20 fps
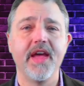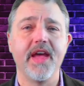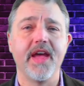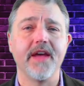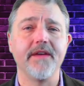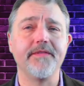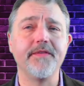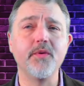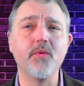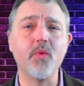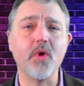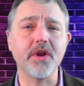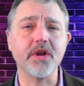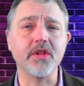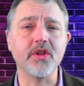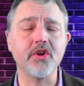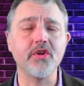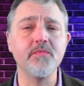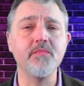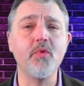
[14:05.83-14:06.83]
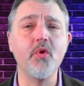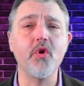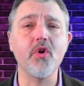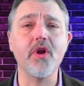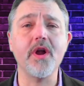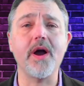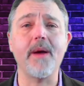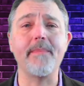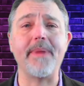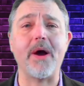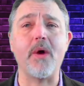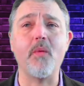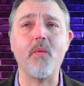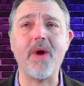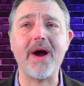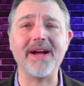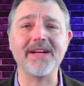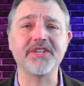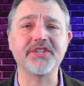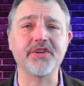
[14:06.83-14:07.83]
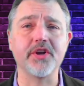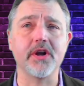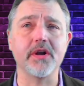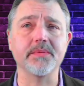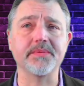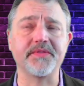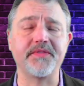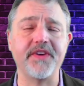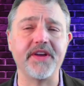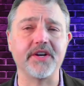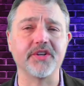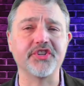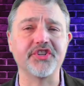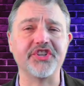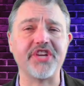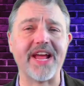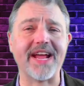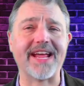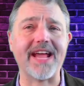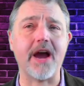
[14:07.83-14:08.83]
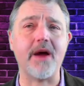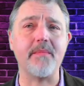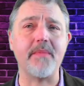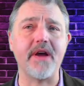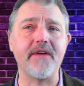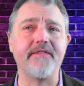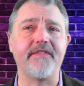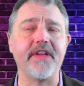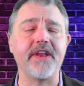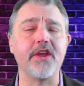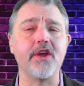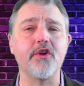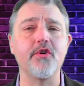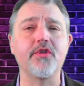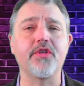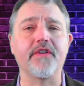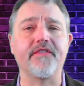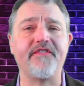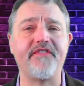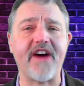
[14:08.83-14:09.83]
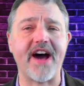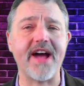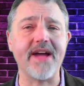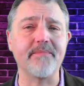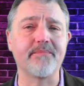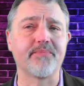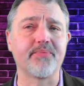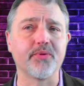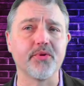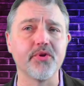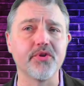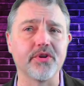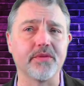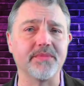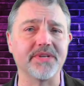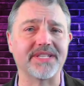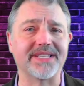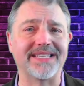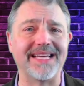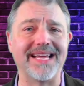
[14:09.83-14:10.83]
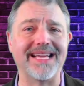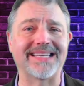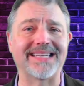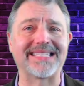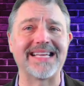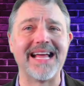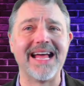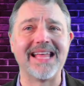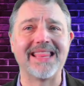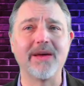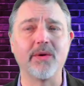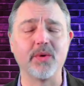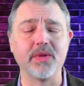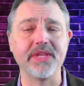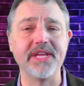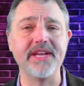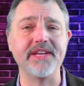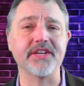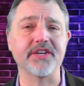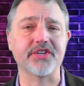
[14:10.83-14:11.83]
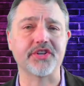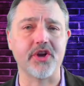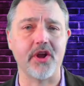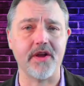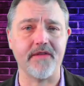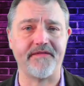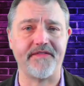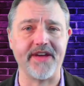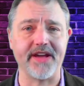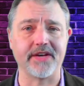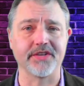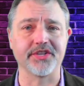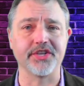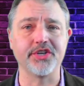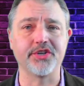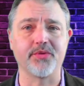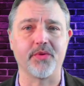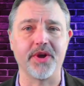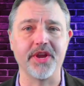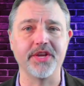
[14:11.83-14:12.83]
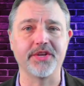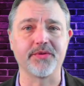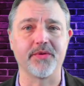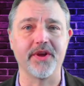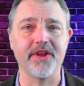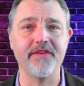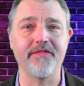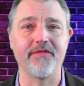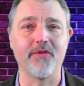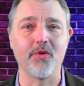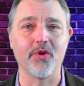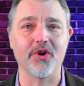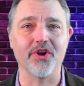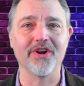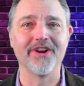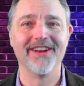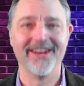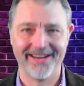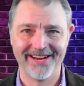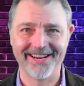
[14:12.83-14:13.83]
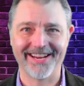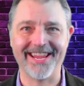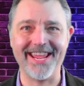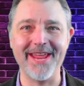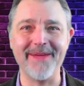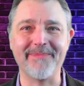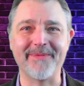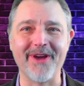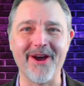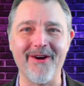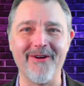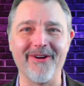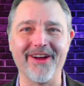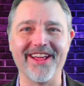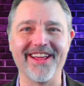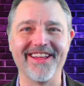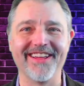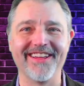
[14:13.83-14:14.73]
If you want to learn more about why startups fail, check out my video, The 5 Brutal Mistakes That Will Lead to Startup Fails in 2024. Keep going.